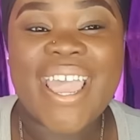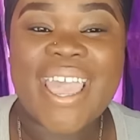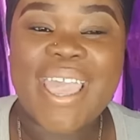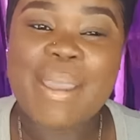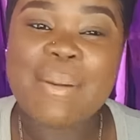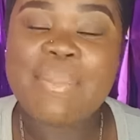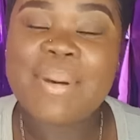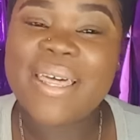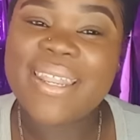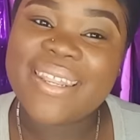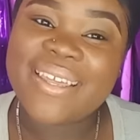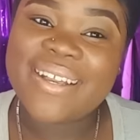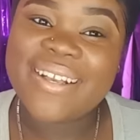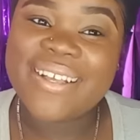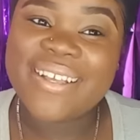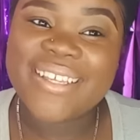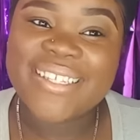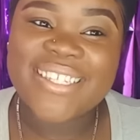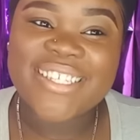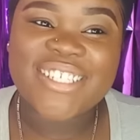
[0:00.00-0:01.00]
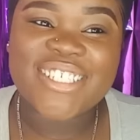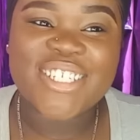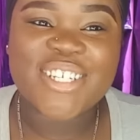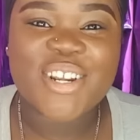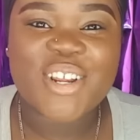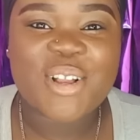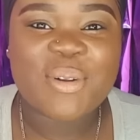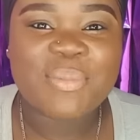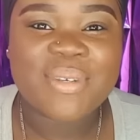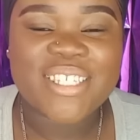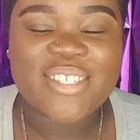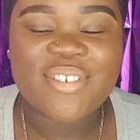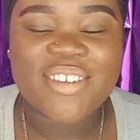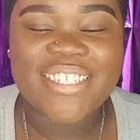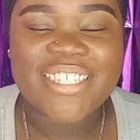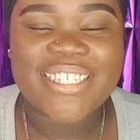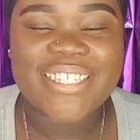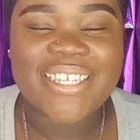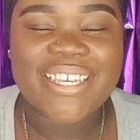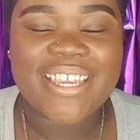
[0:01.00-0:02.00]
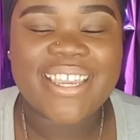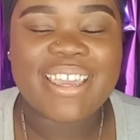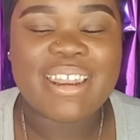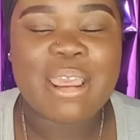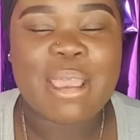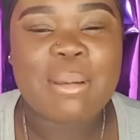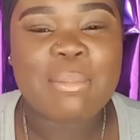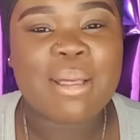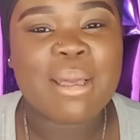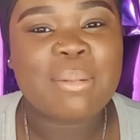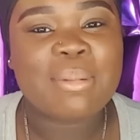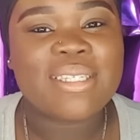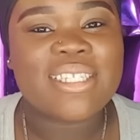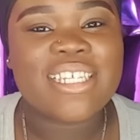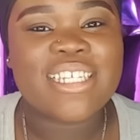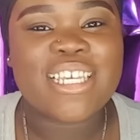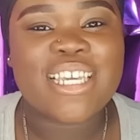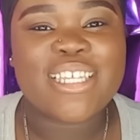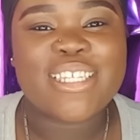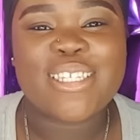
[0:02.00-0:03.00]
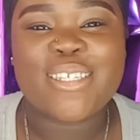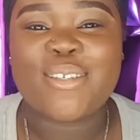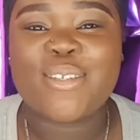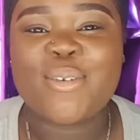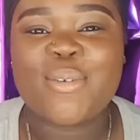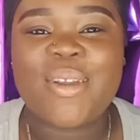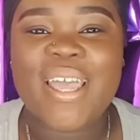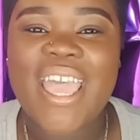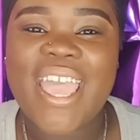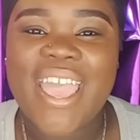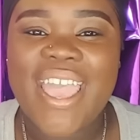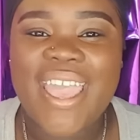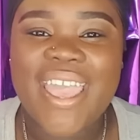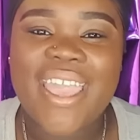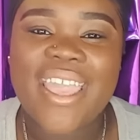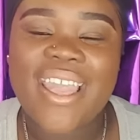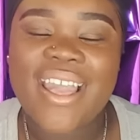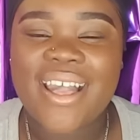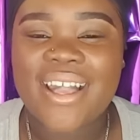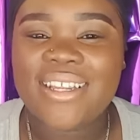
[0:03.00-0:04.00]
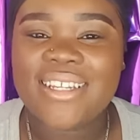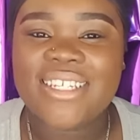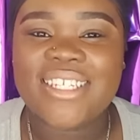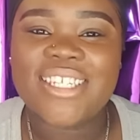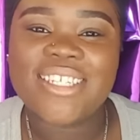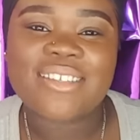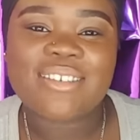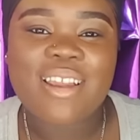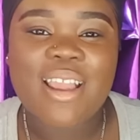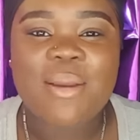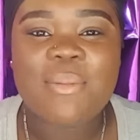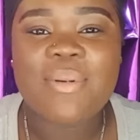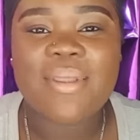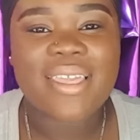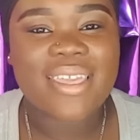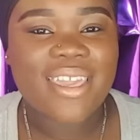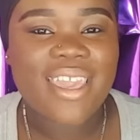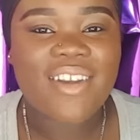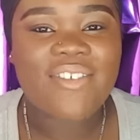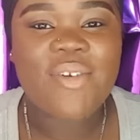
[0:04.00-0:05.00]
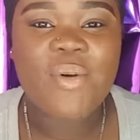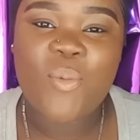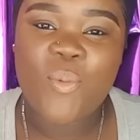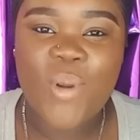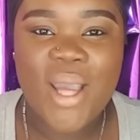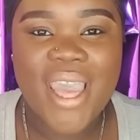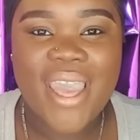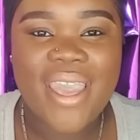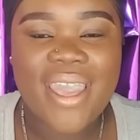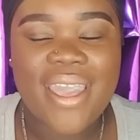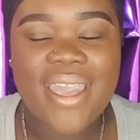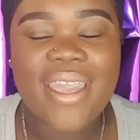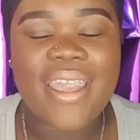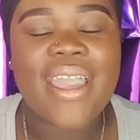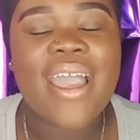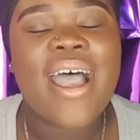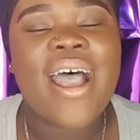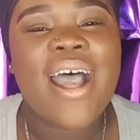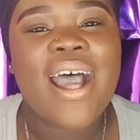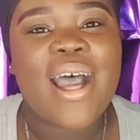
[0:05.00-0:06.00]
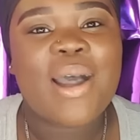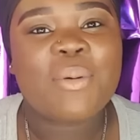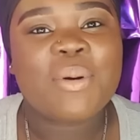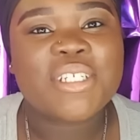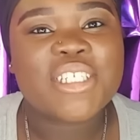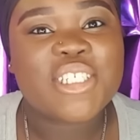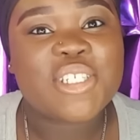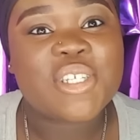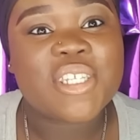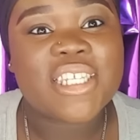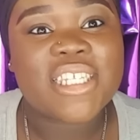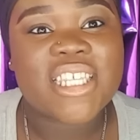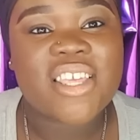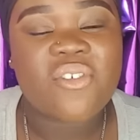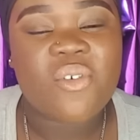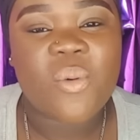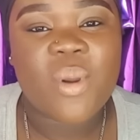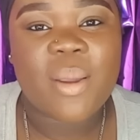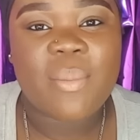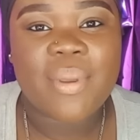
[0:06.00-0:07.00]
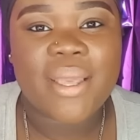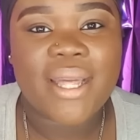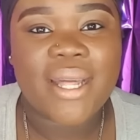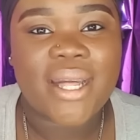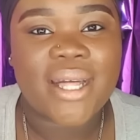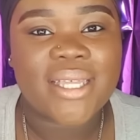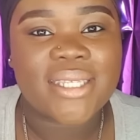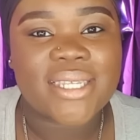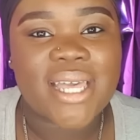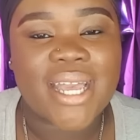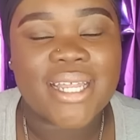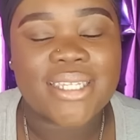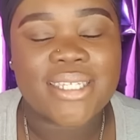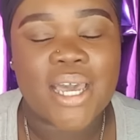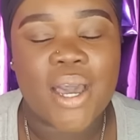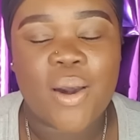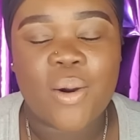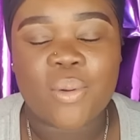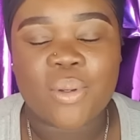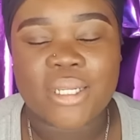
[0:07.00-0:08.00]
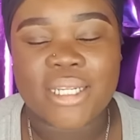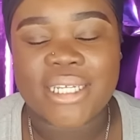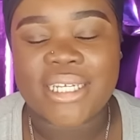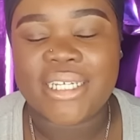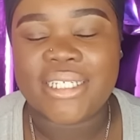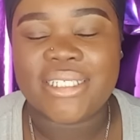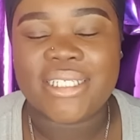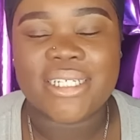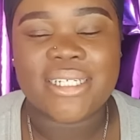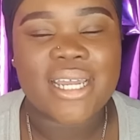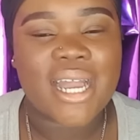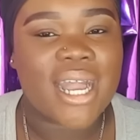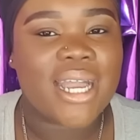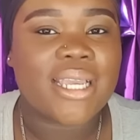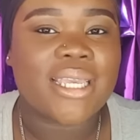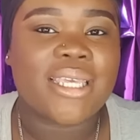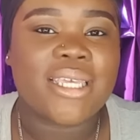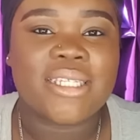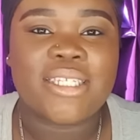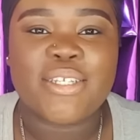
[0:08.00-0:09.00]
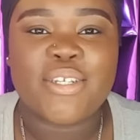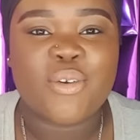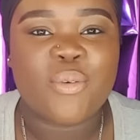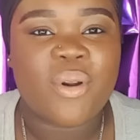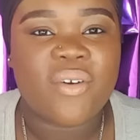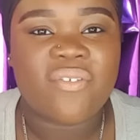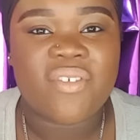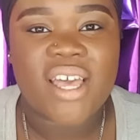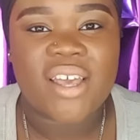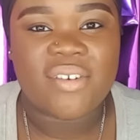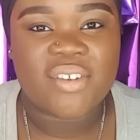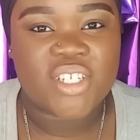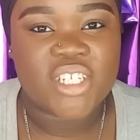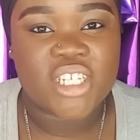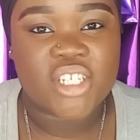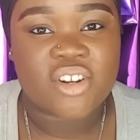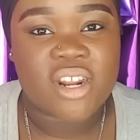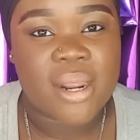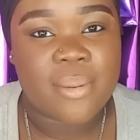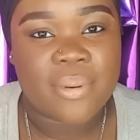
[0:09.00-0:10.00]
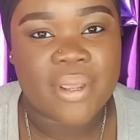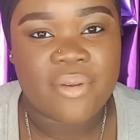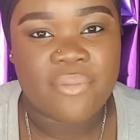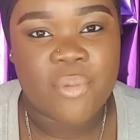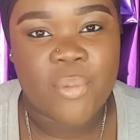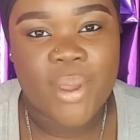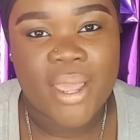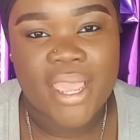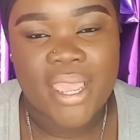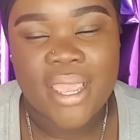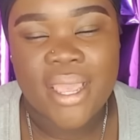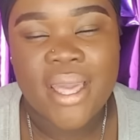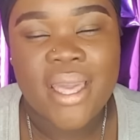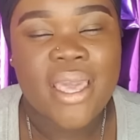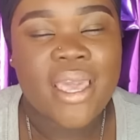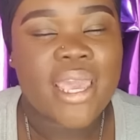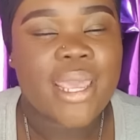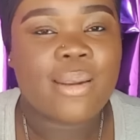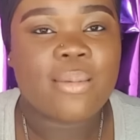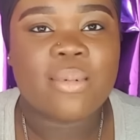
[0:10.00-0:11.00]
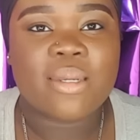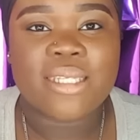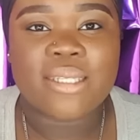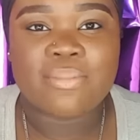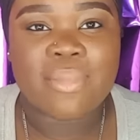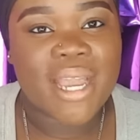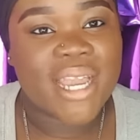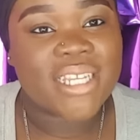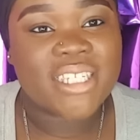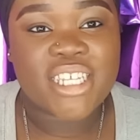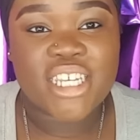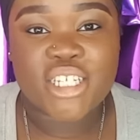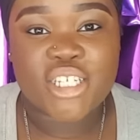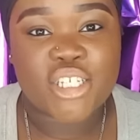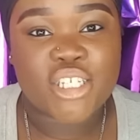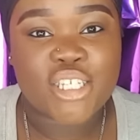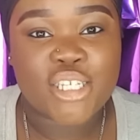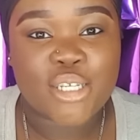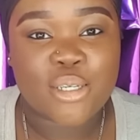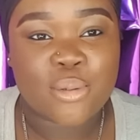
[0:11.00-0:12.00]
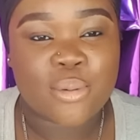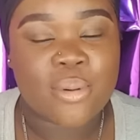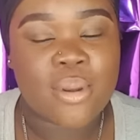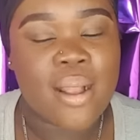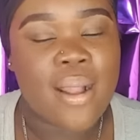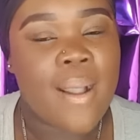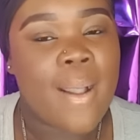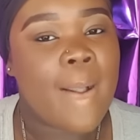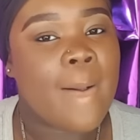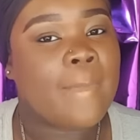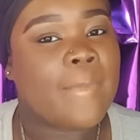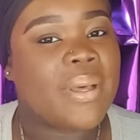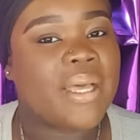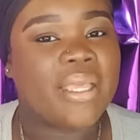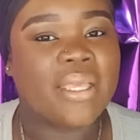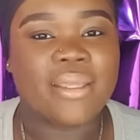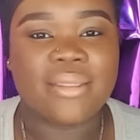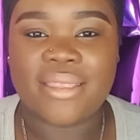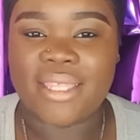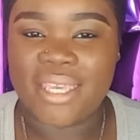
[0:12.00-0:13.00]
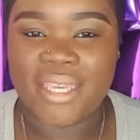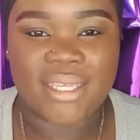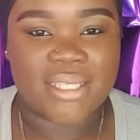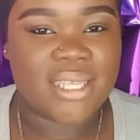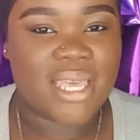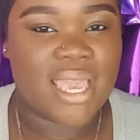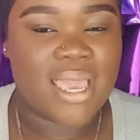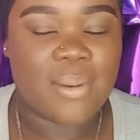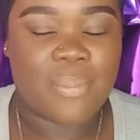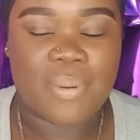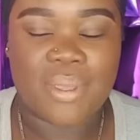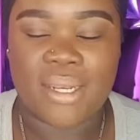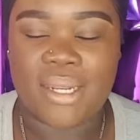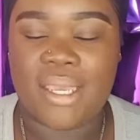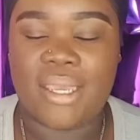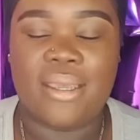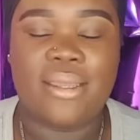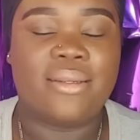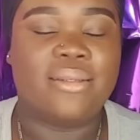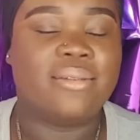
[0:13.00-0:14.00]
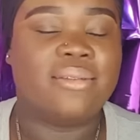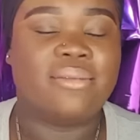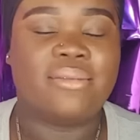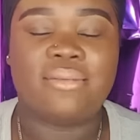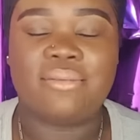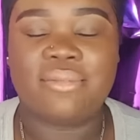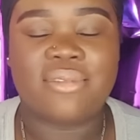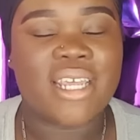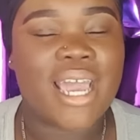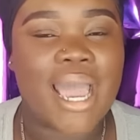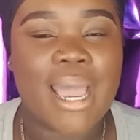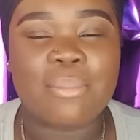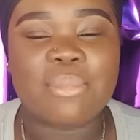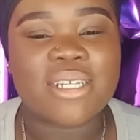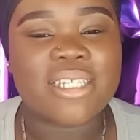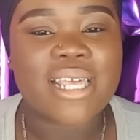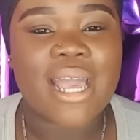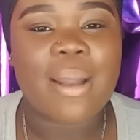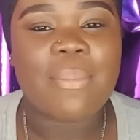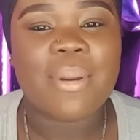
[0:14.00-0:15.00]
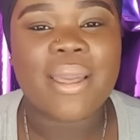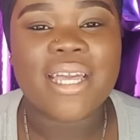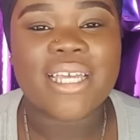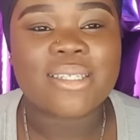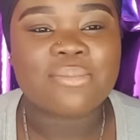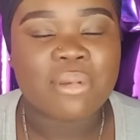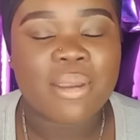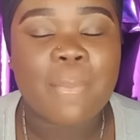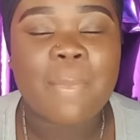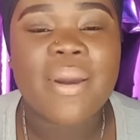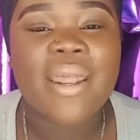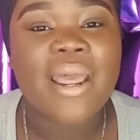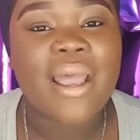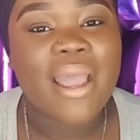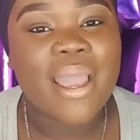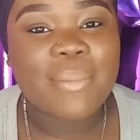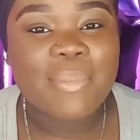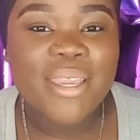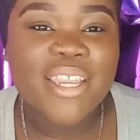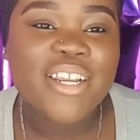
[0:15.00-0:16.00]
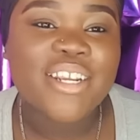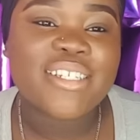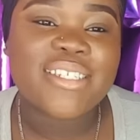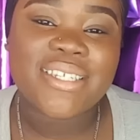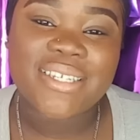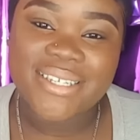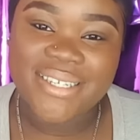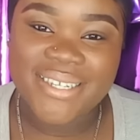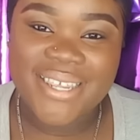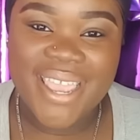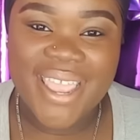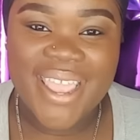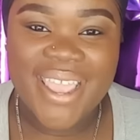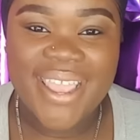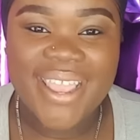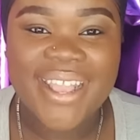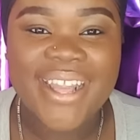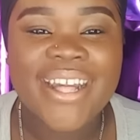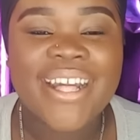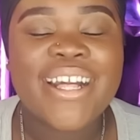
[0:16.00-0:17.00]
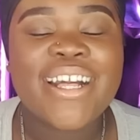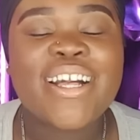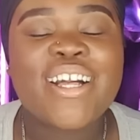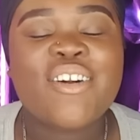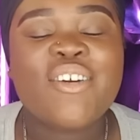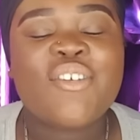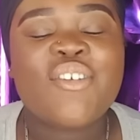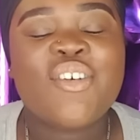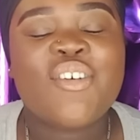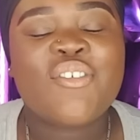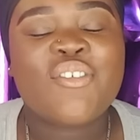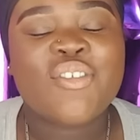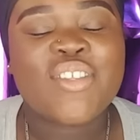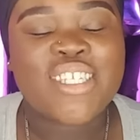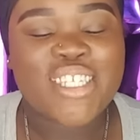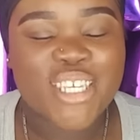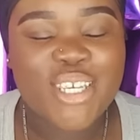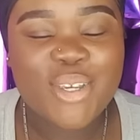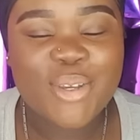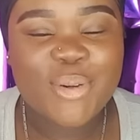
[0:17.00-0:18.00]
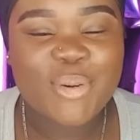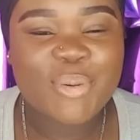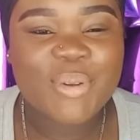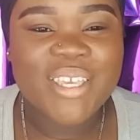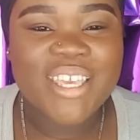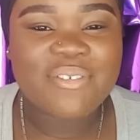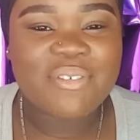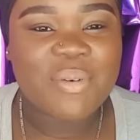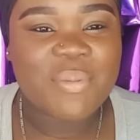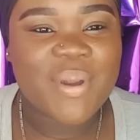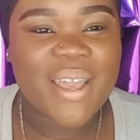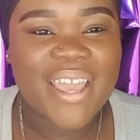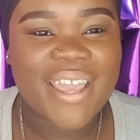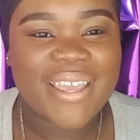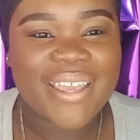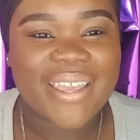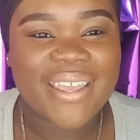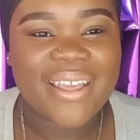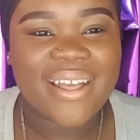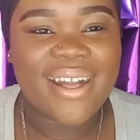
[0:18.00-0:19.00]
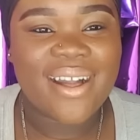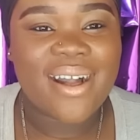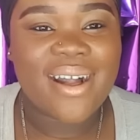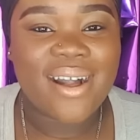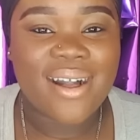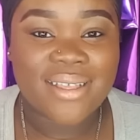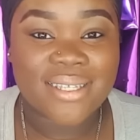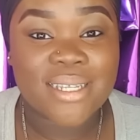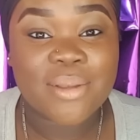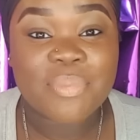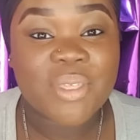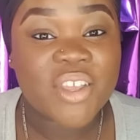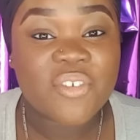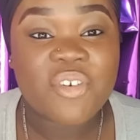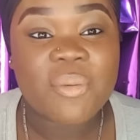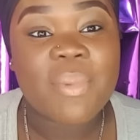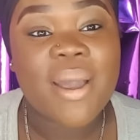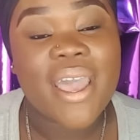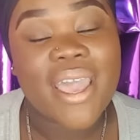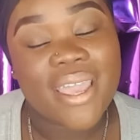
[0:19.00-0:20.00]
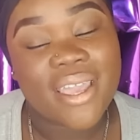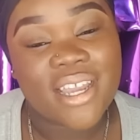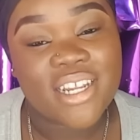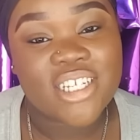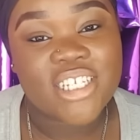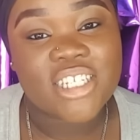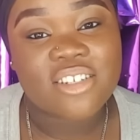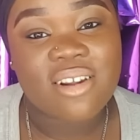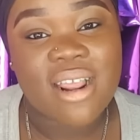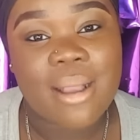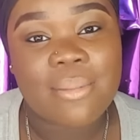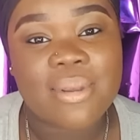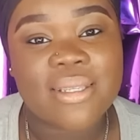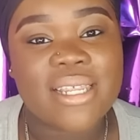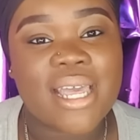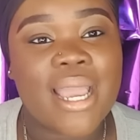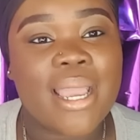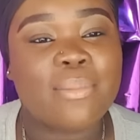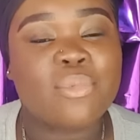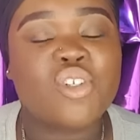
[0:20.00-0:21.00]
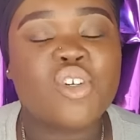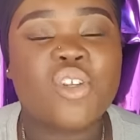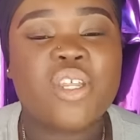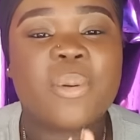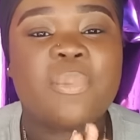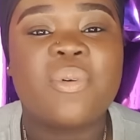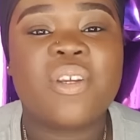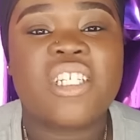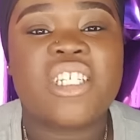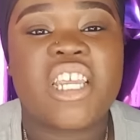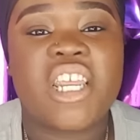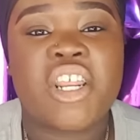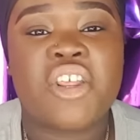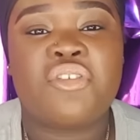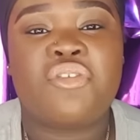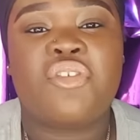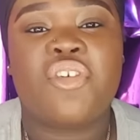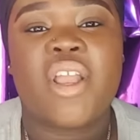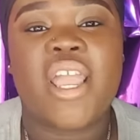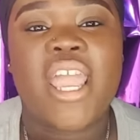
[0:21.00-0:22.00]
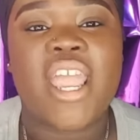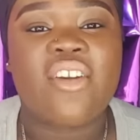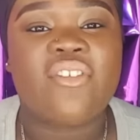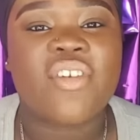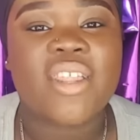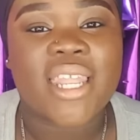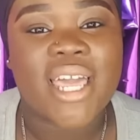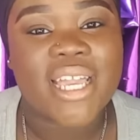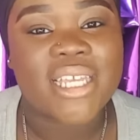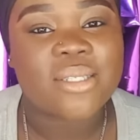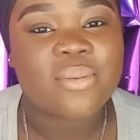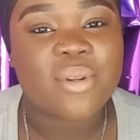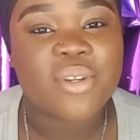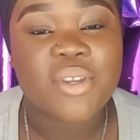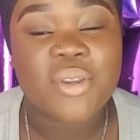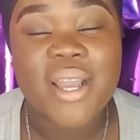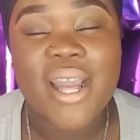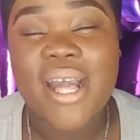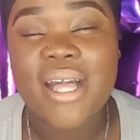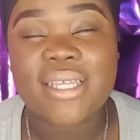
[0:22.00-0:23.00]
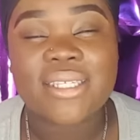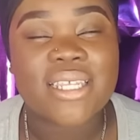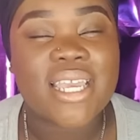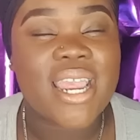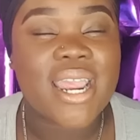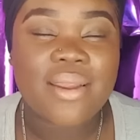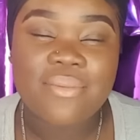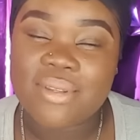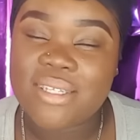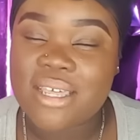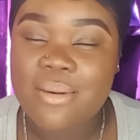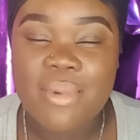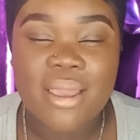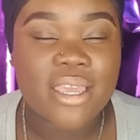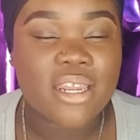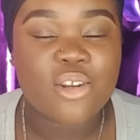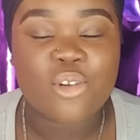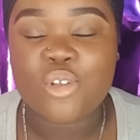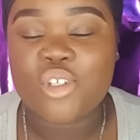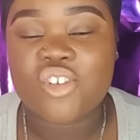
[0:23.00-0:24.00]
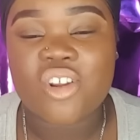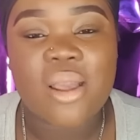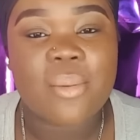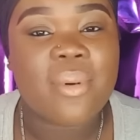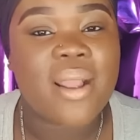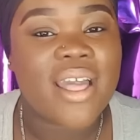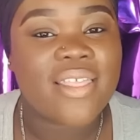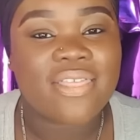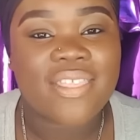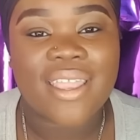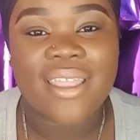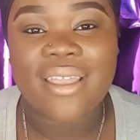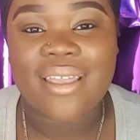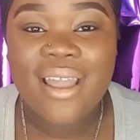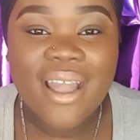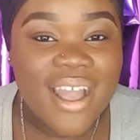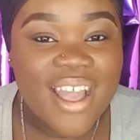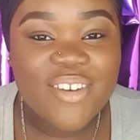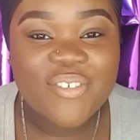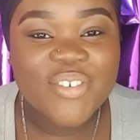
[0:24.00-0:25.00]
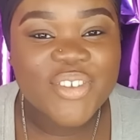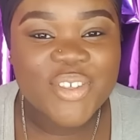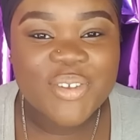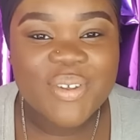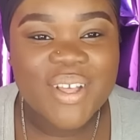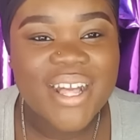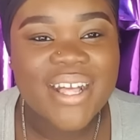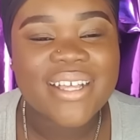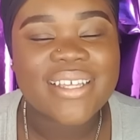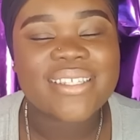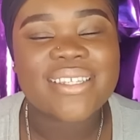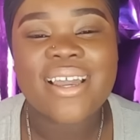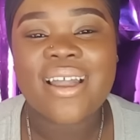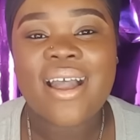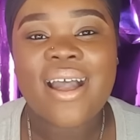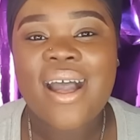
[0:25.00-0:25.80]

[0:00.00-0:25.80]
Hey my loves, it's your girl Miss Ressa T and I am coming today to do an 800 subscriber giveaway. I want to do this giveaway because I totally did not get to do a 500 subscriber giveaway. It was my intentions to, but things happened and time just got past me. But I'm here today to give away uh, something for my 800 subscribers. I am truly appreciated for every last one of you guys. Every time I get a new subscriber, I thank God for you guys